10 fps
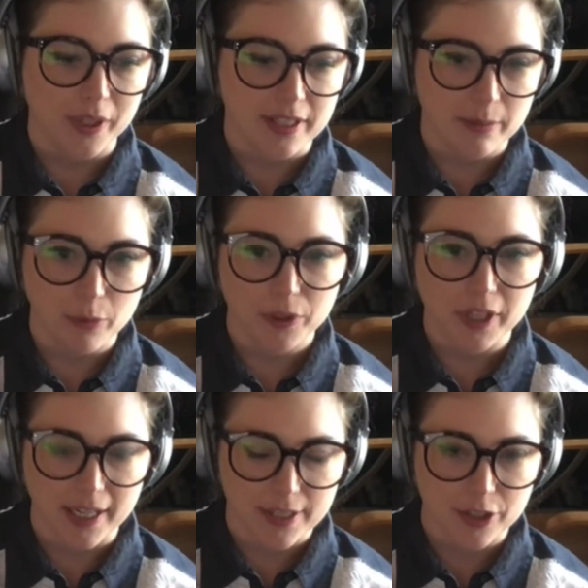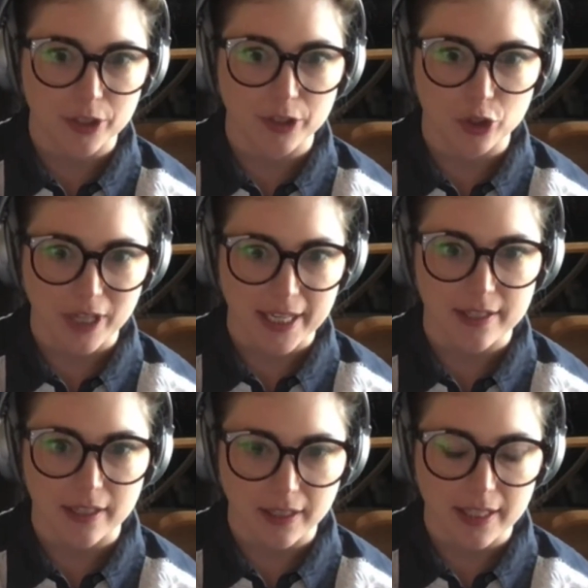the mold costs are
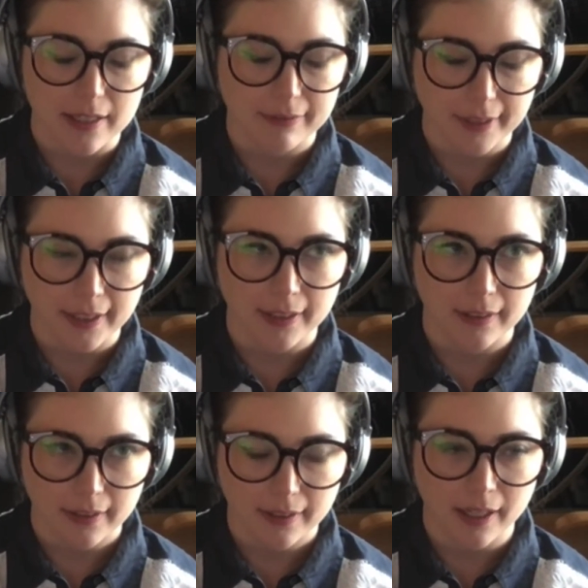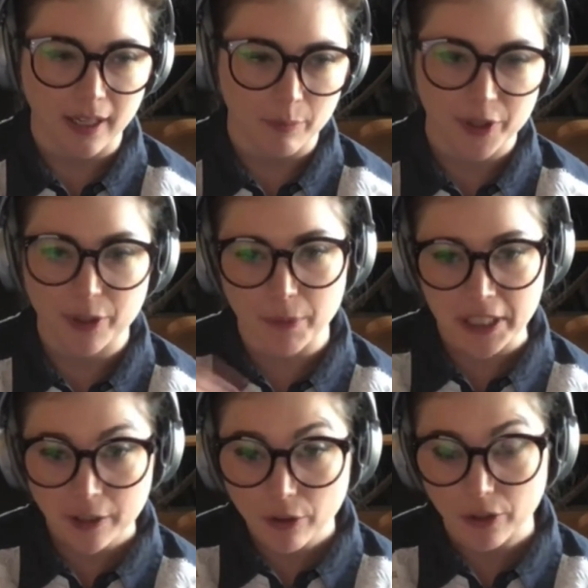drastically different, but the
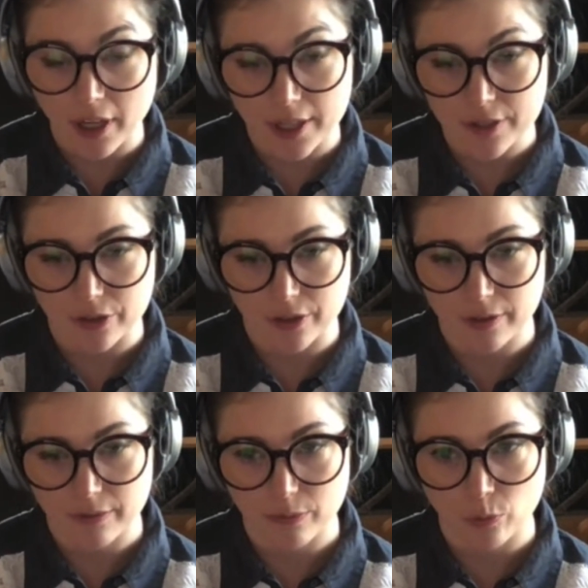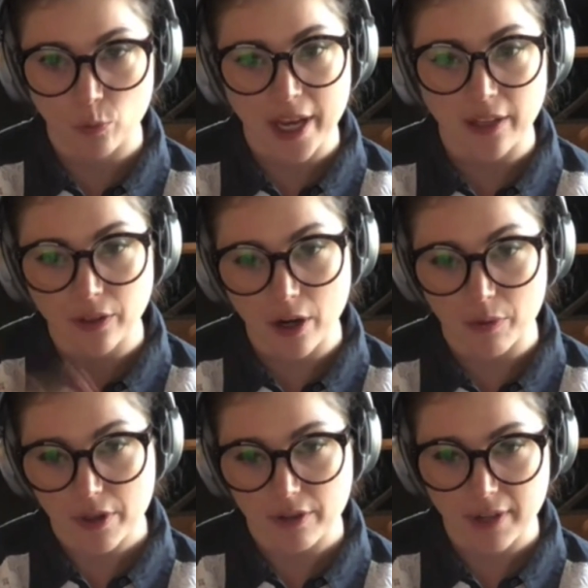material costs are way
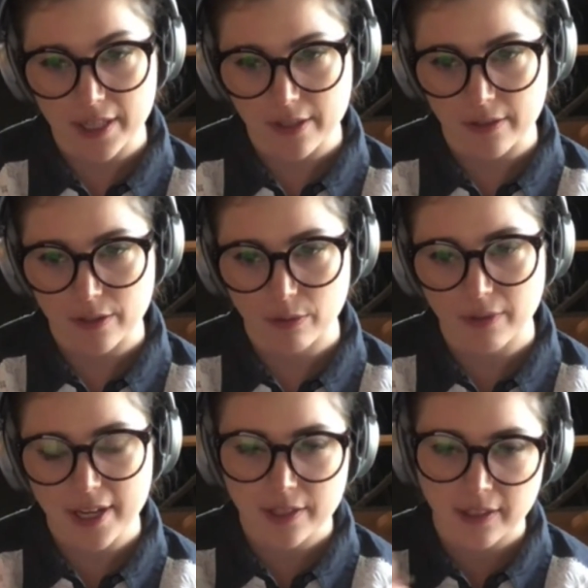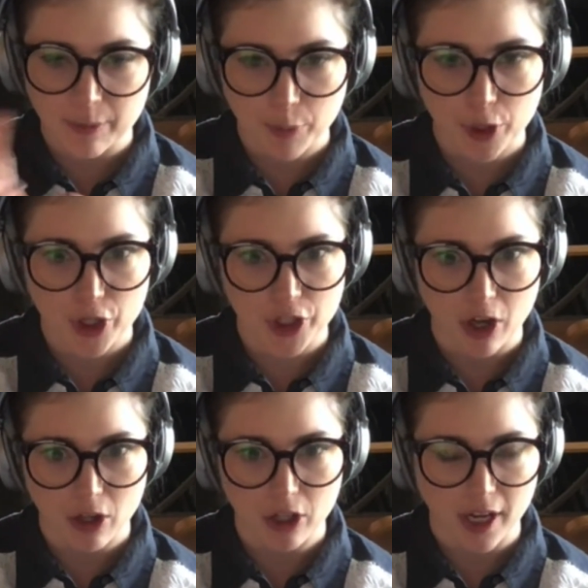lower than resin. So resin, like per
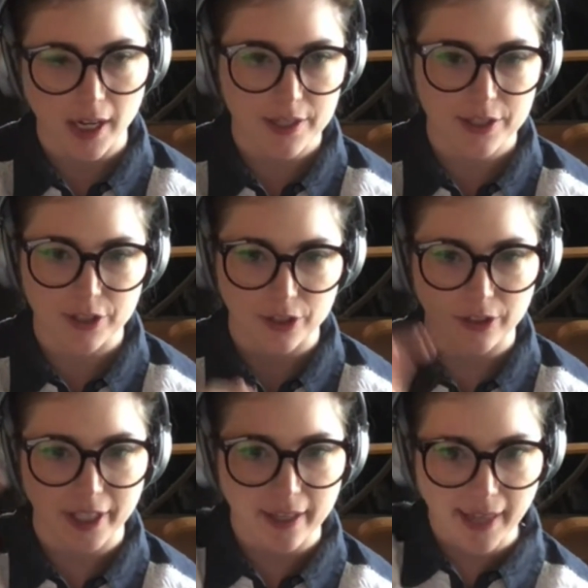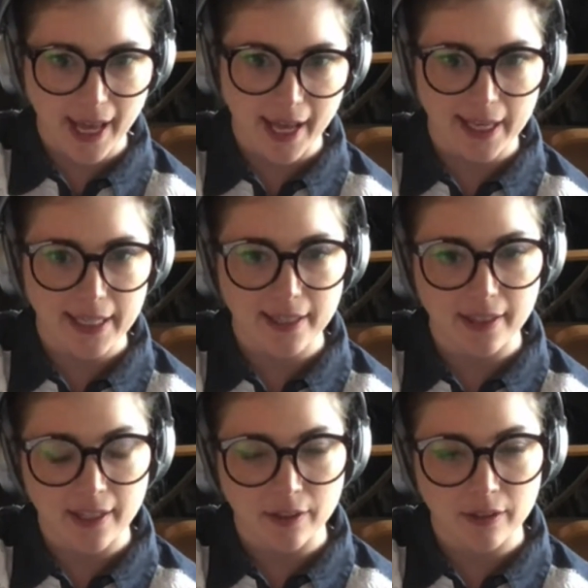doll costs are like that,
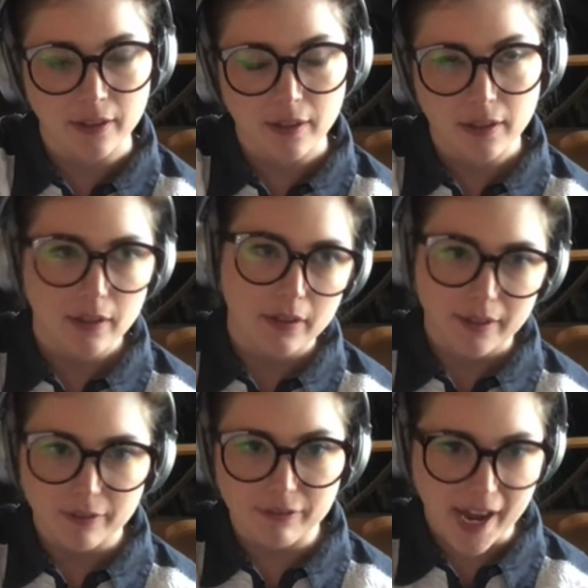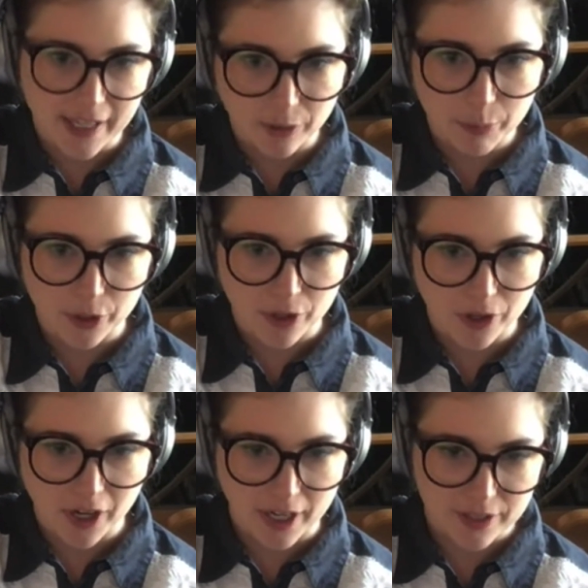and then vinyl per
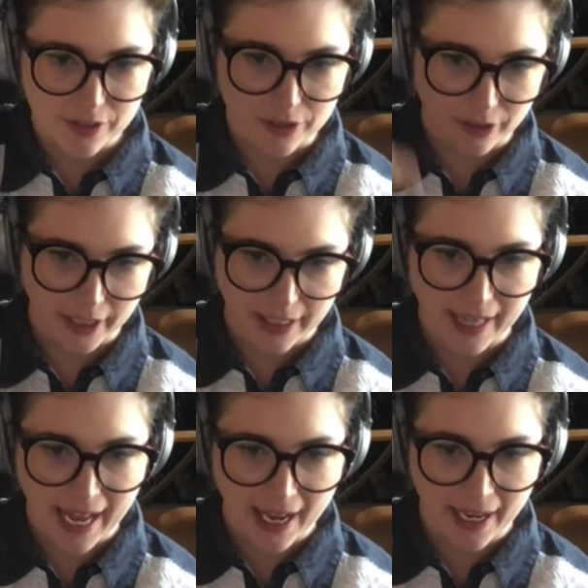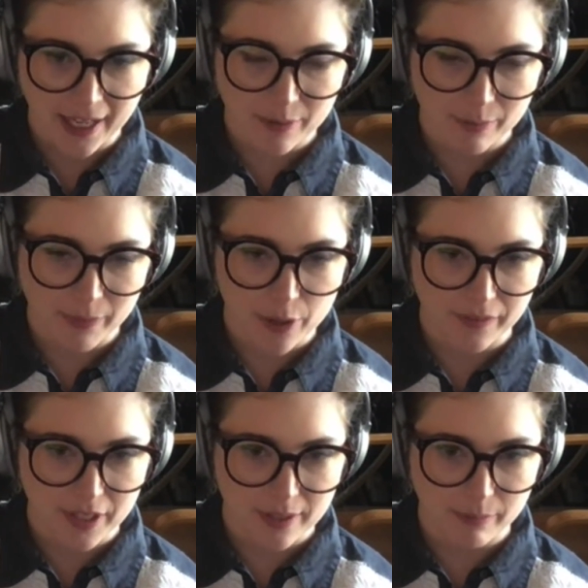doll costs are like that, but you
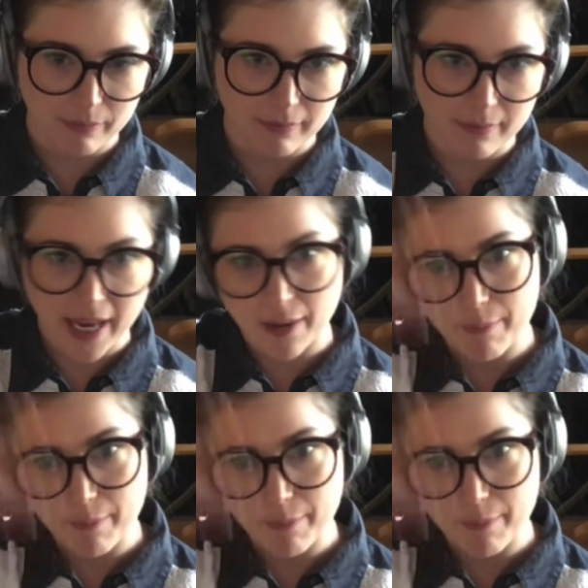have to make a